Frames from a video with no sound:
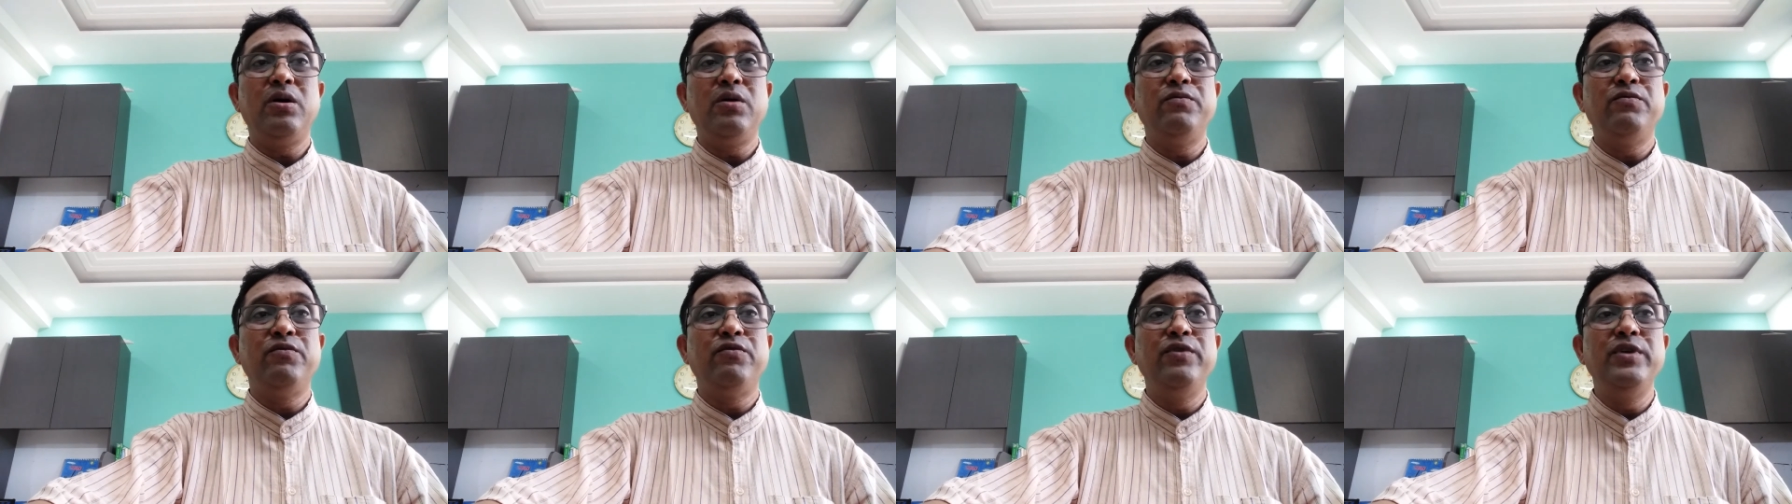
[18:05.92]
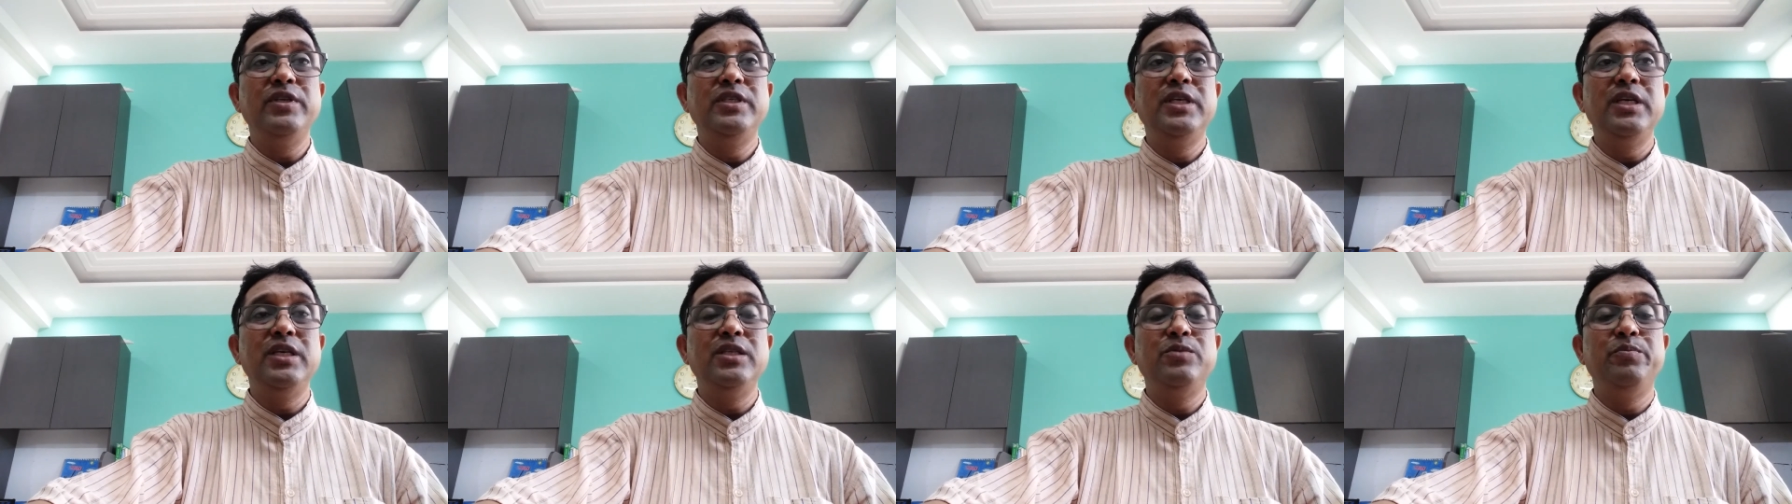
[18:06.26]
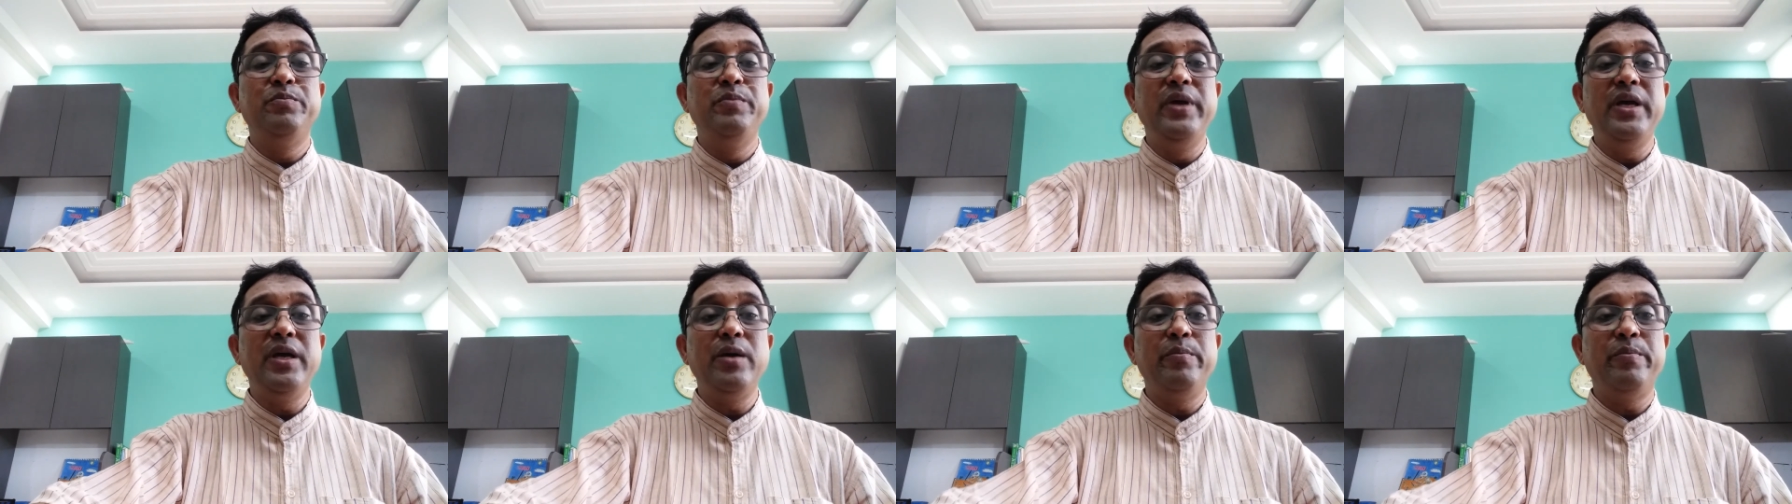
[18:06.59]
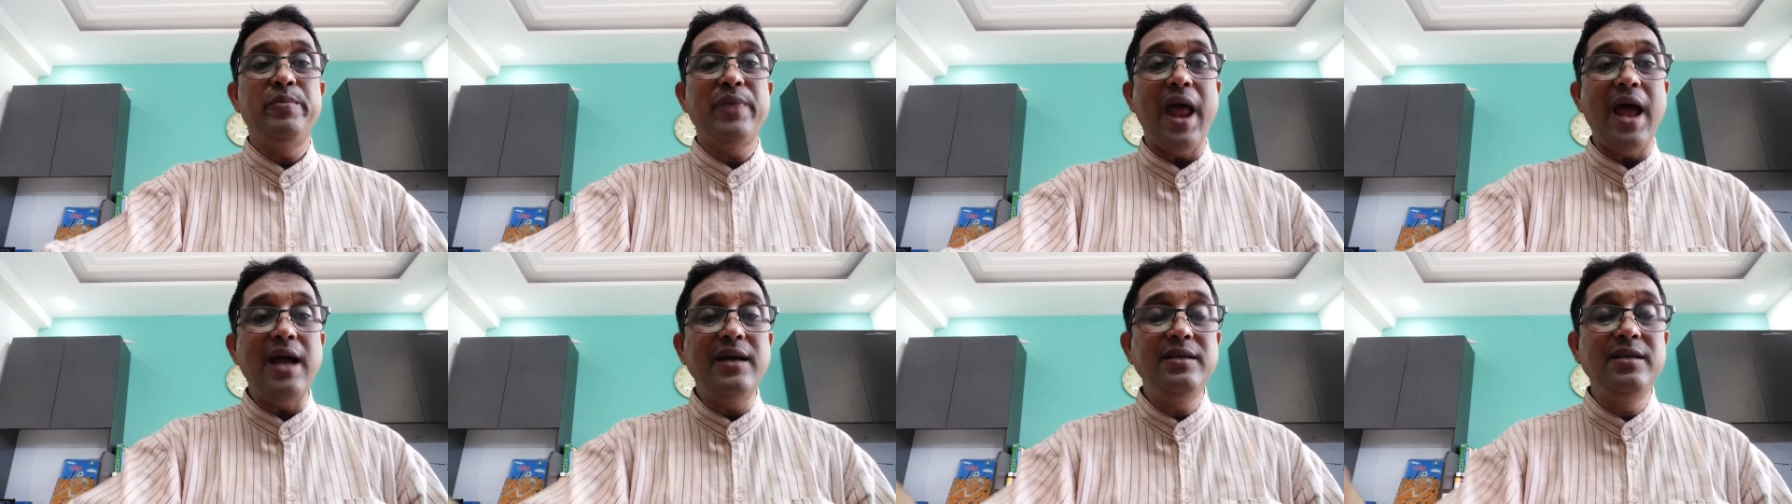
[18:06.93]
which is being
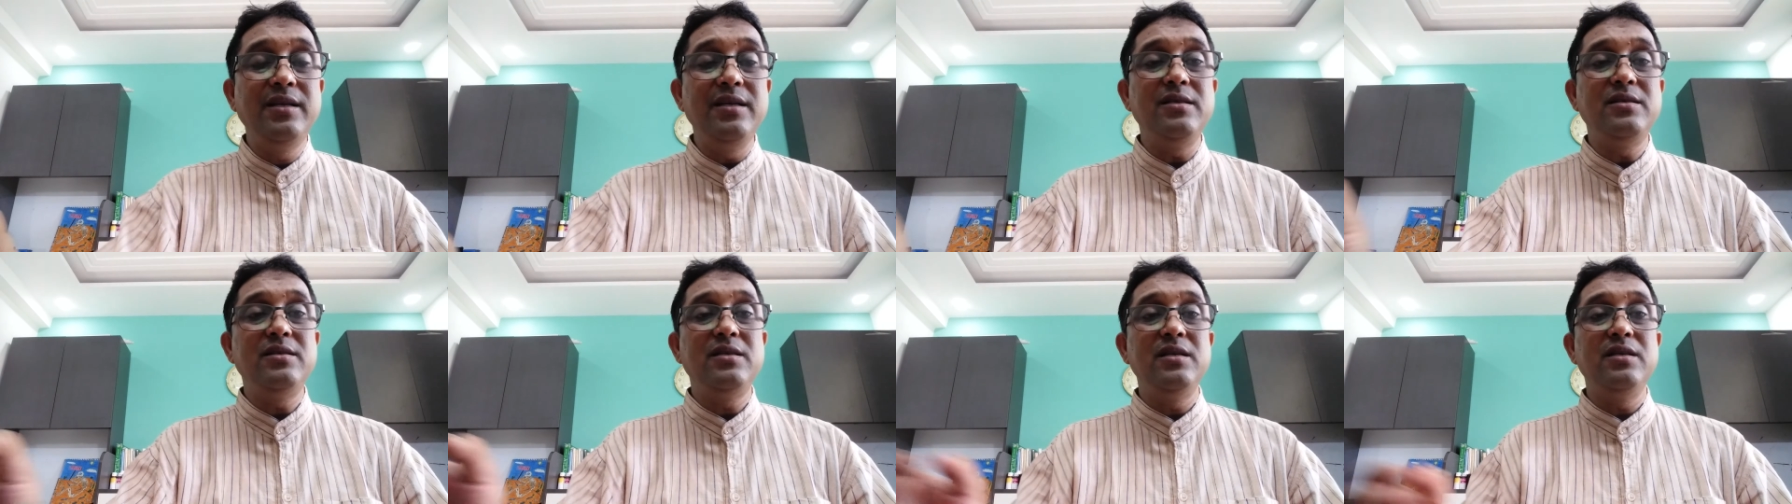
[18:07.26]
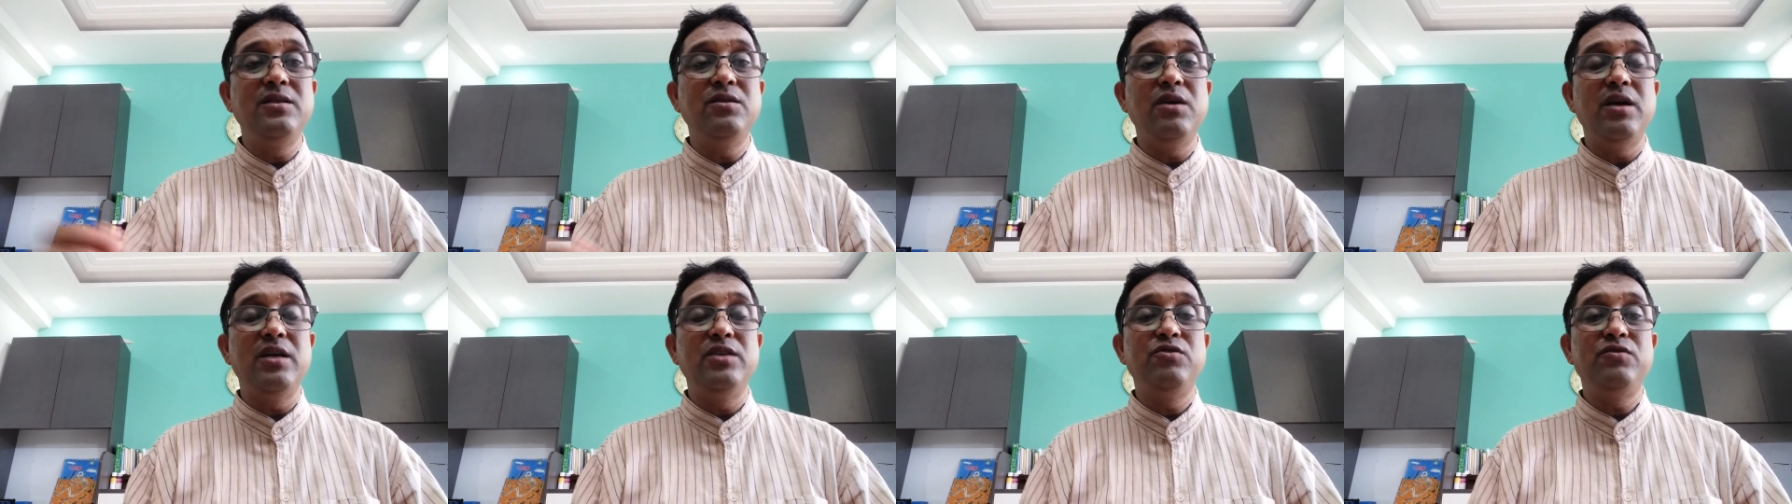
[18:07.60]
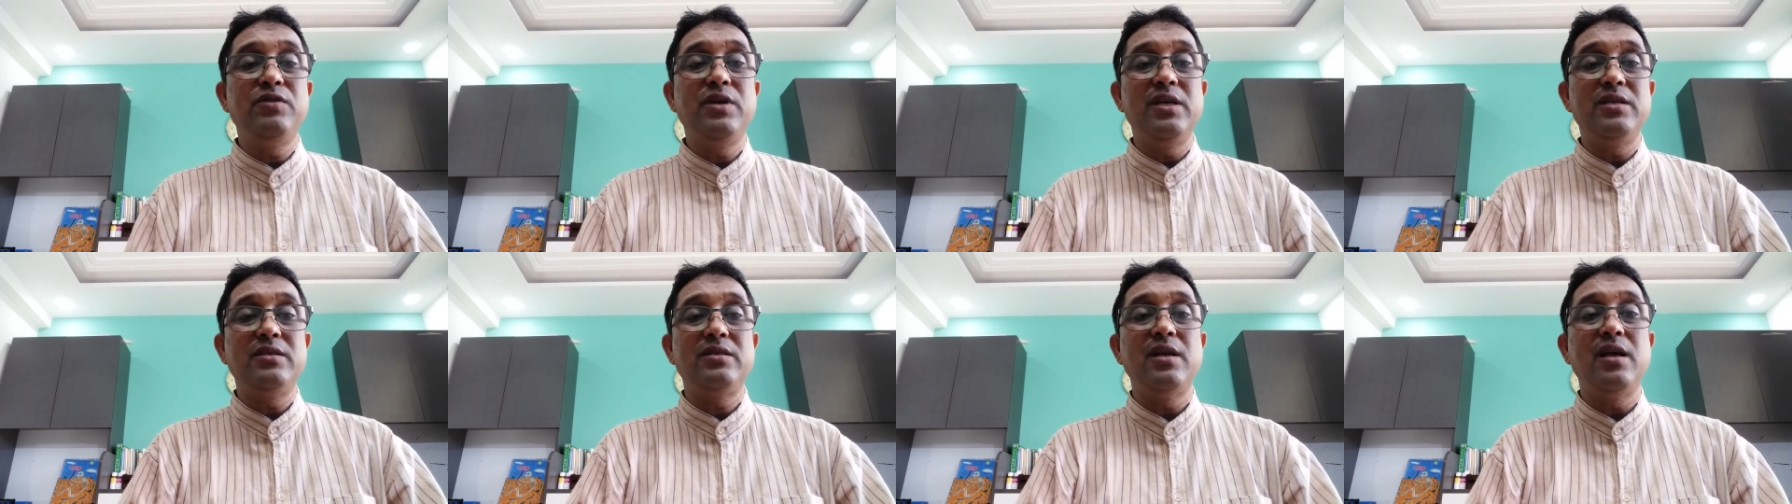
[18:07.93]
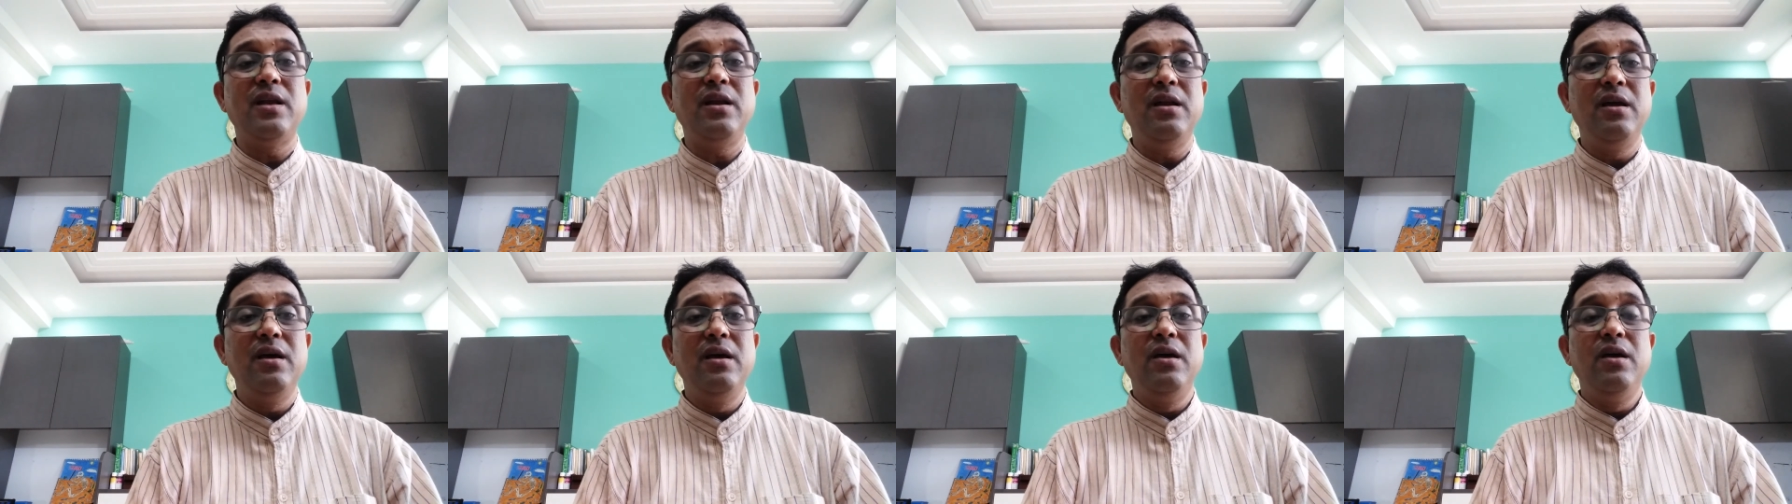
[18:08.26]
practiced in the
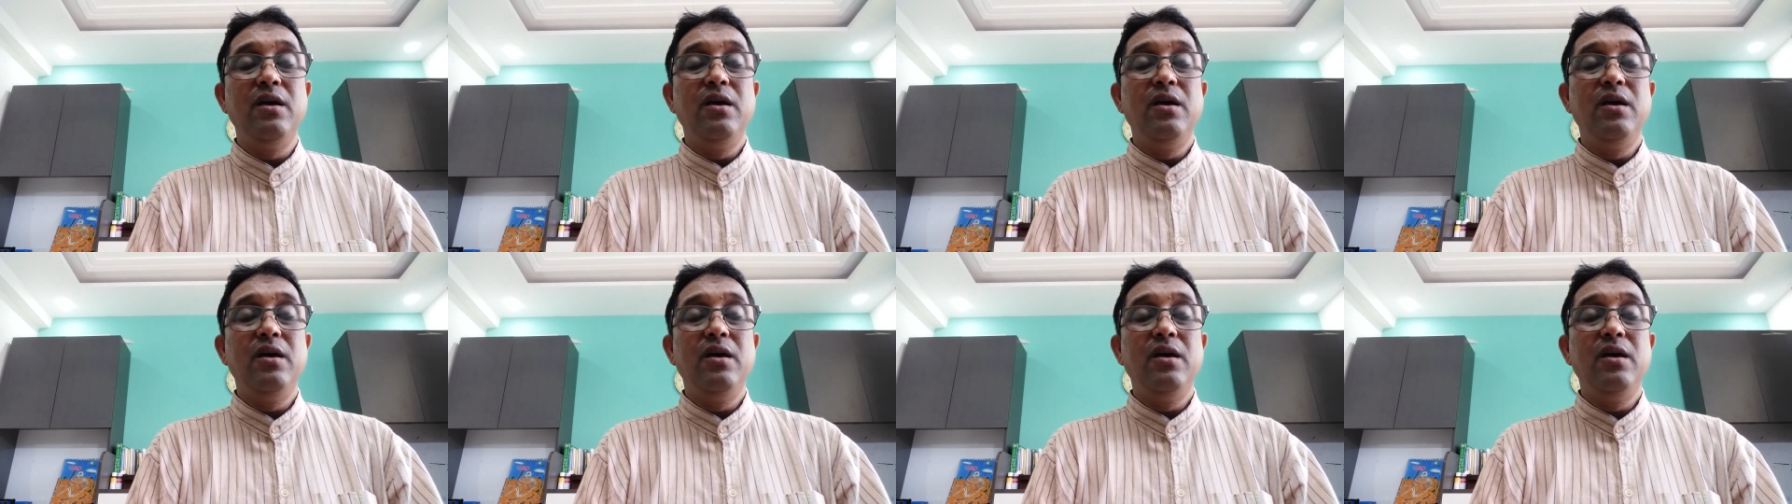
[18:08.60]
educational